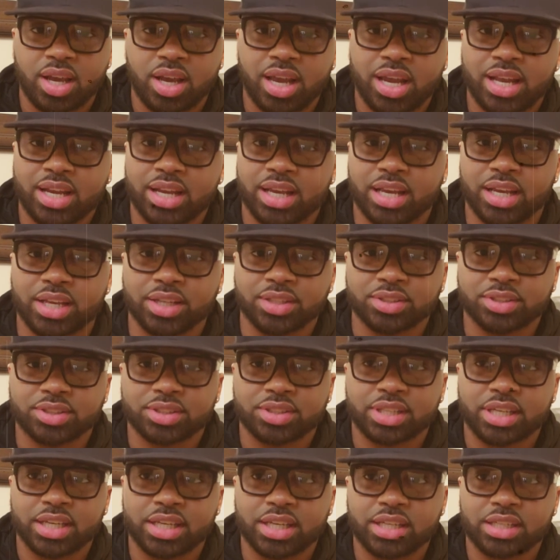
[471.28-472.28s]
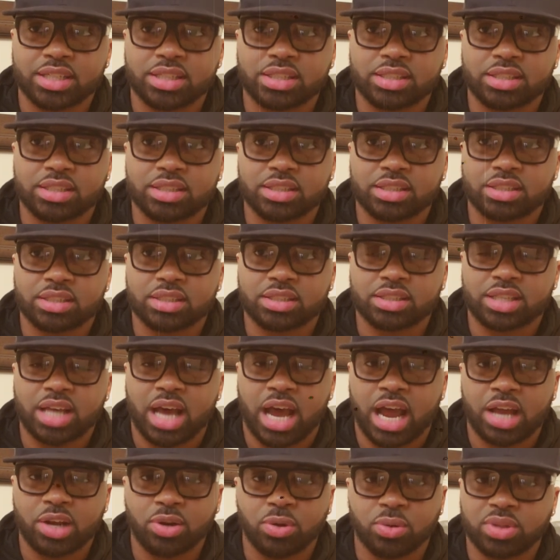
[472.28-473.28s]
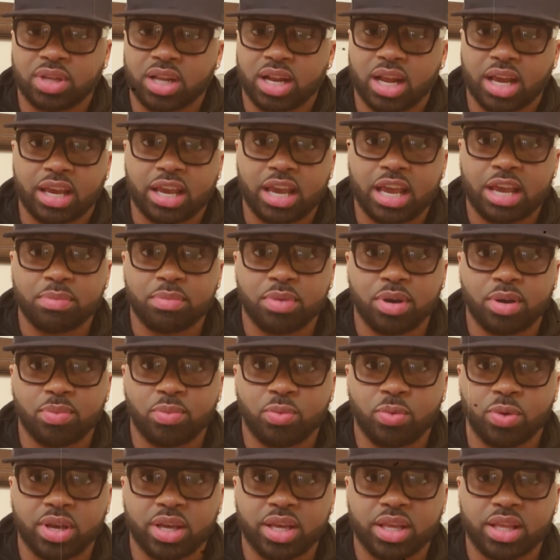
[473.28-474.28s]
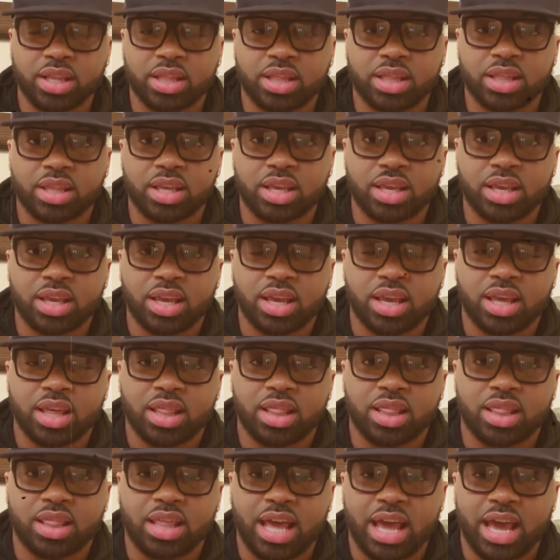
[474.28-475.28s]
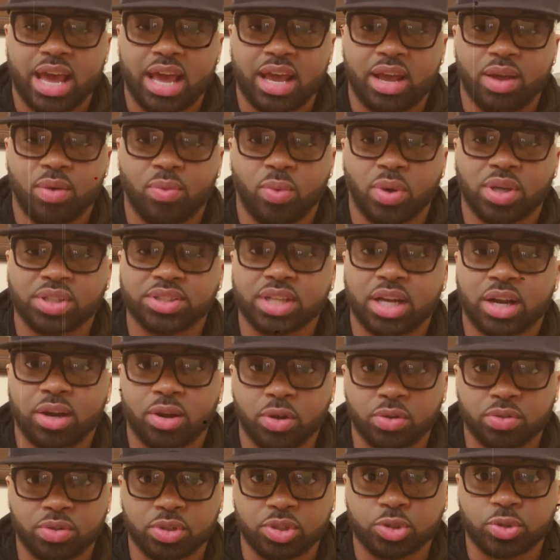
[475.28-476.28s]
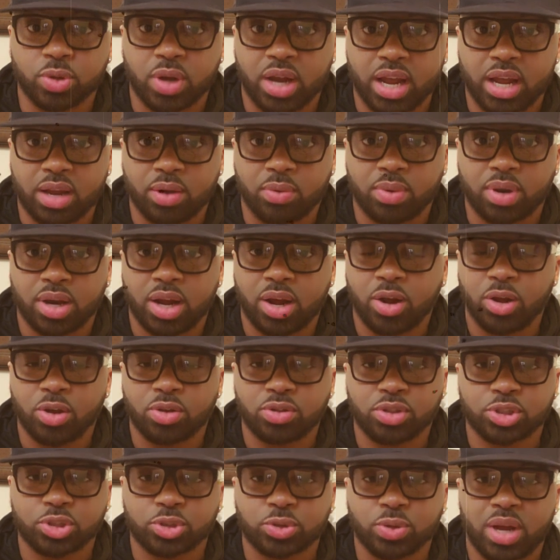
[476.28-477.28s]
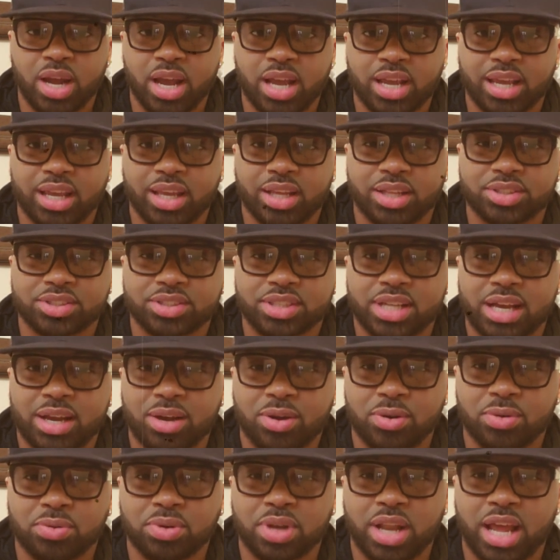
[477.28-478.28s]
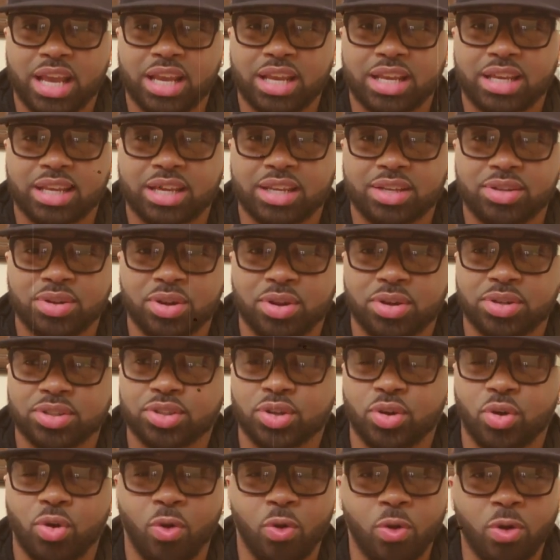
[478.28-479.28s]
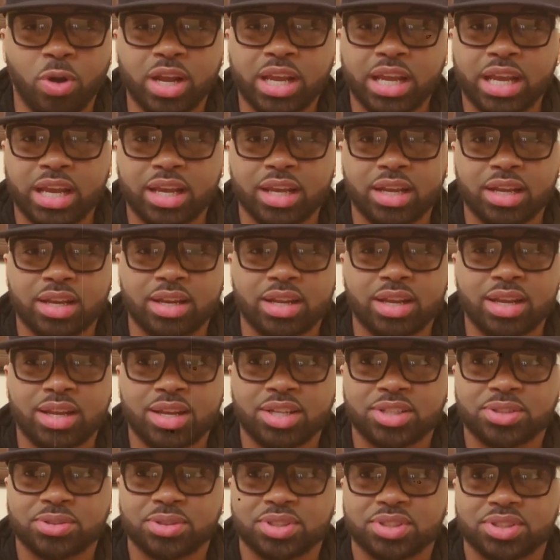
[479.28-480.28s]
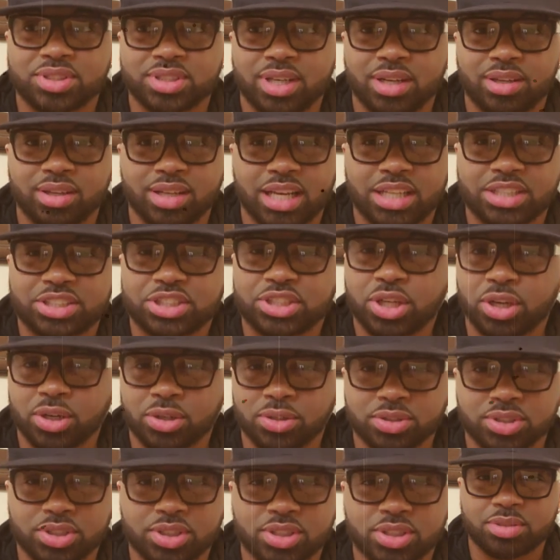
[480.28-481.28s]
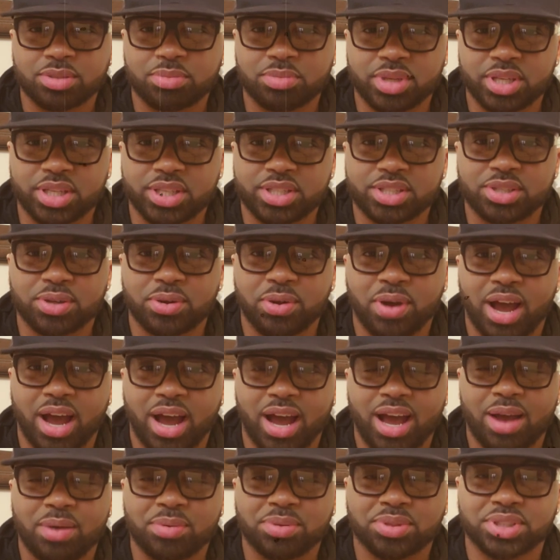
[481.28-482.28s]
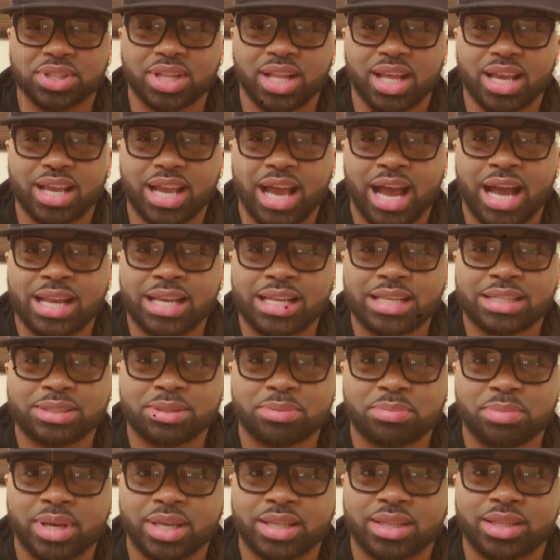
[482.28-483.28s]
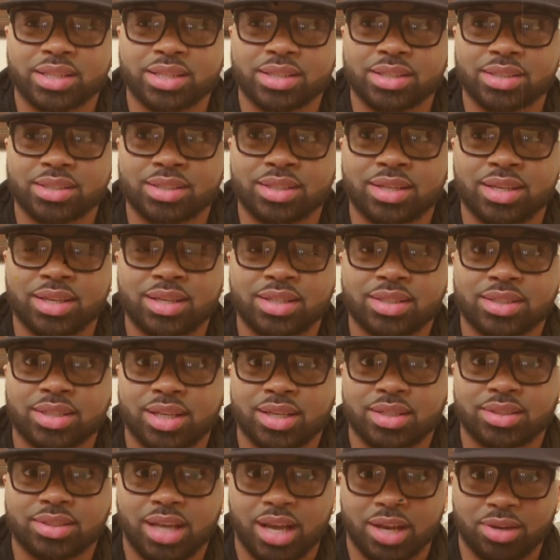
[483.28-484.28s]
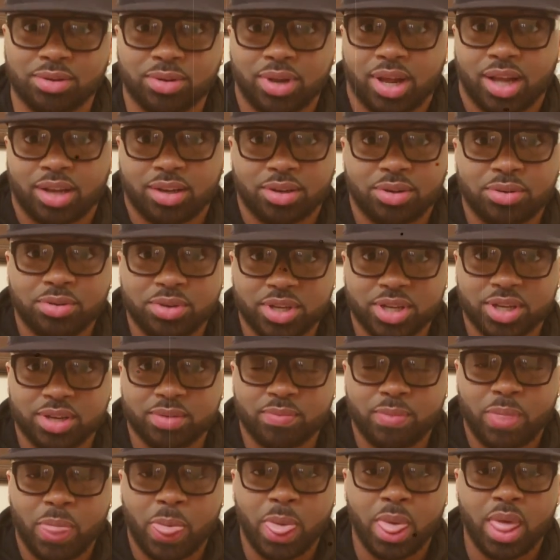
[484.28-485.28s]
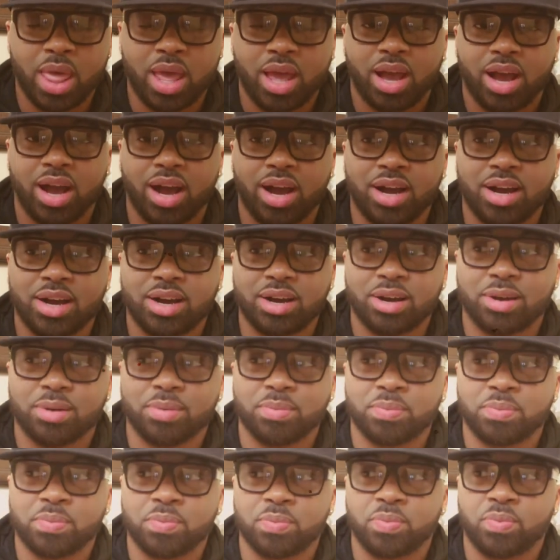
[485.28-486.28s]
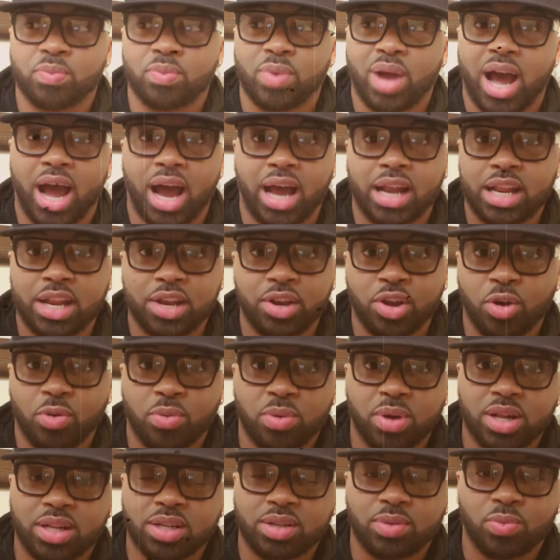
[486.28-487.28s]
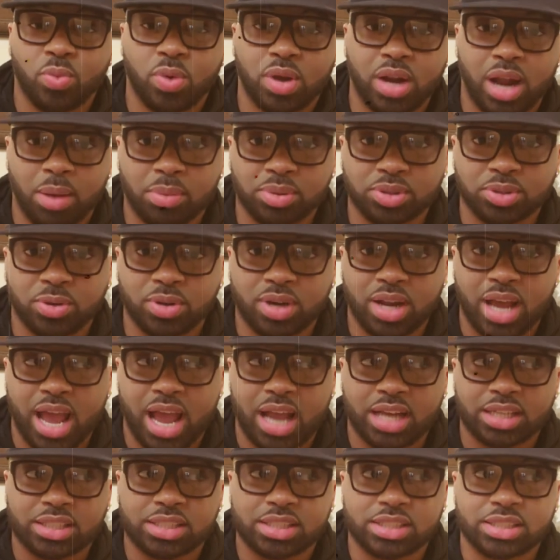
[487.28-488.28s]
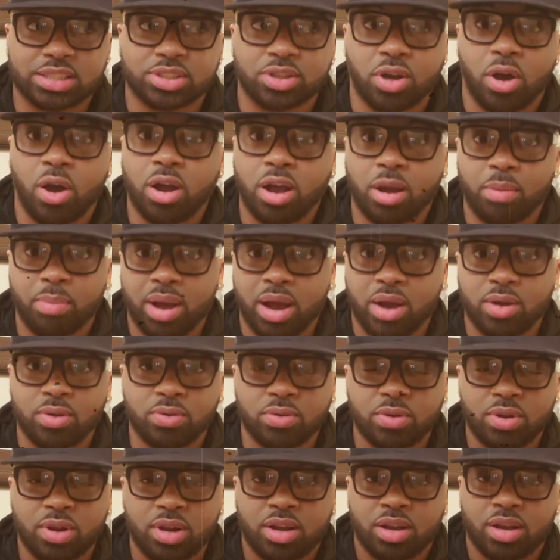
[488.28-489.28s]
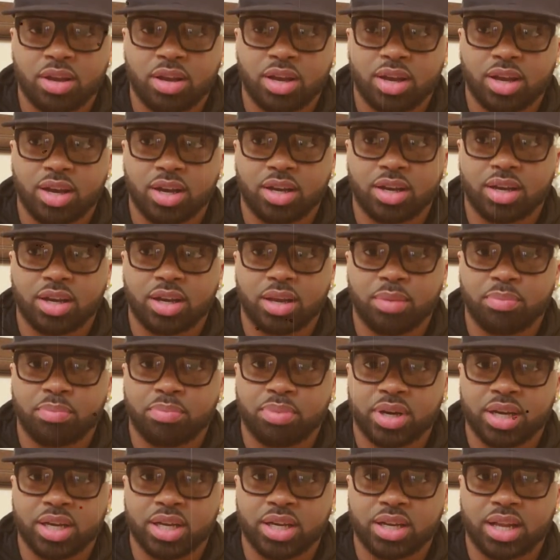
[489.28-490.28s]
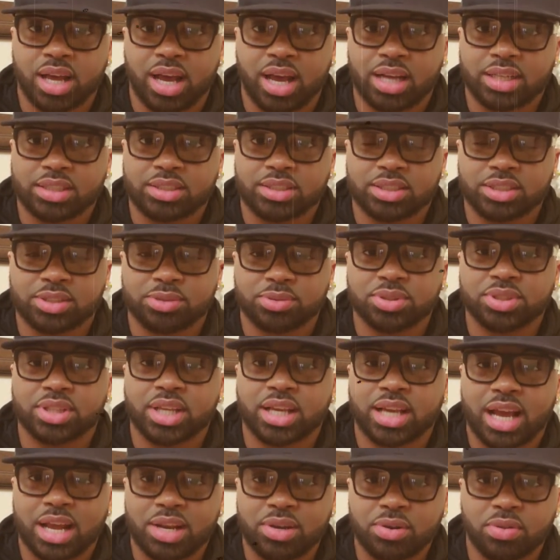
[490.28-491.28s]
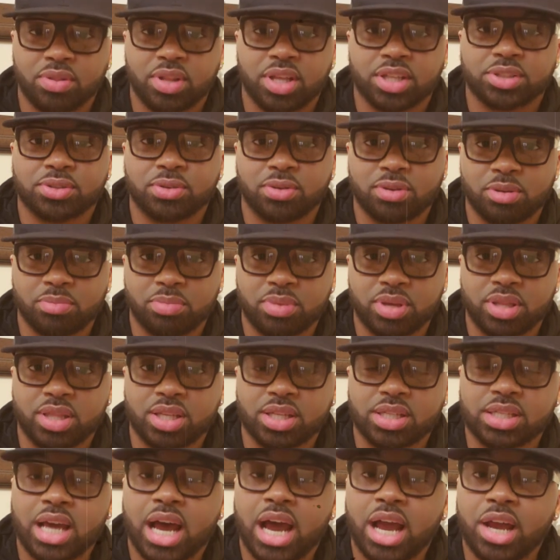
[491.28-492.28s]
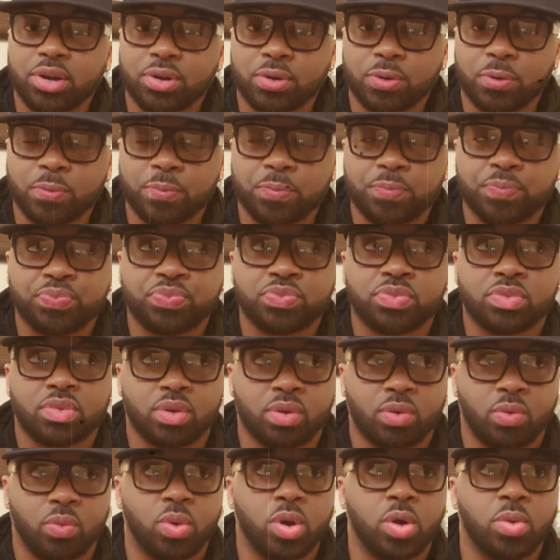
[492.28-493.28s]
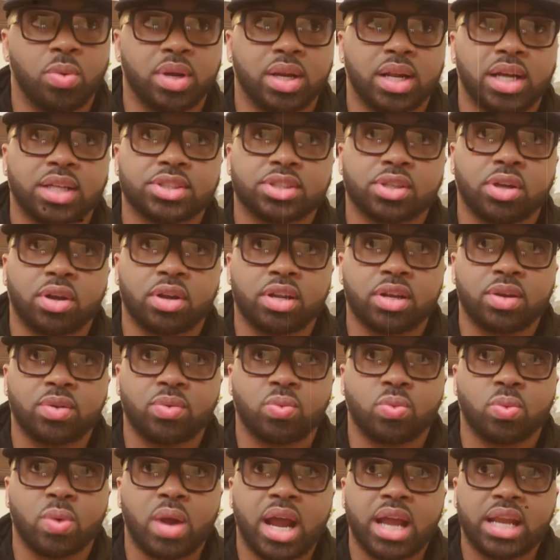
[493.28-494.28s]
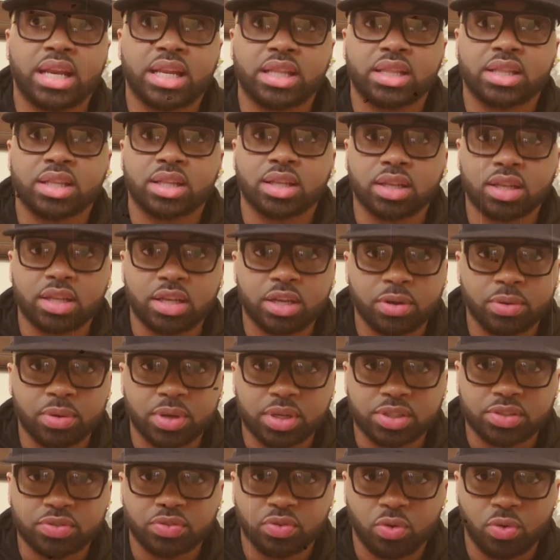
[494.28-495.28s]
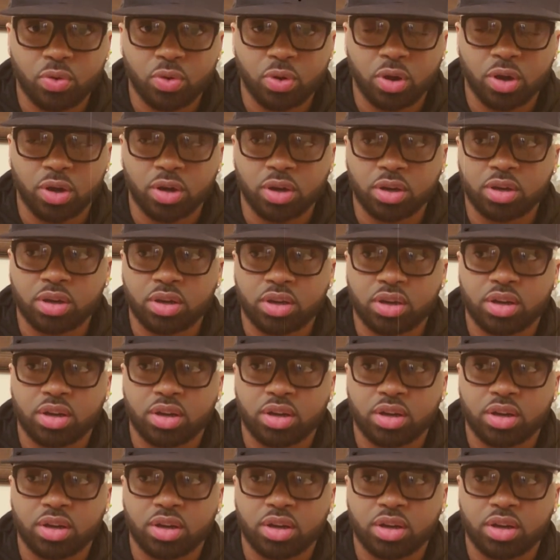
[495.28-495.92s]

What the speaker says: an instant title that I came up with. That once I heard the track, when I heard the track, it sounded like it's an organ, so it sounded like church me. So I was like, I need to make this title Hallelujah. I didn't know what I was going to actually talk about, but I just was like, I know that's going to be the title. But when I started writing the lyrics for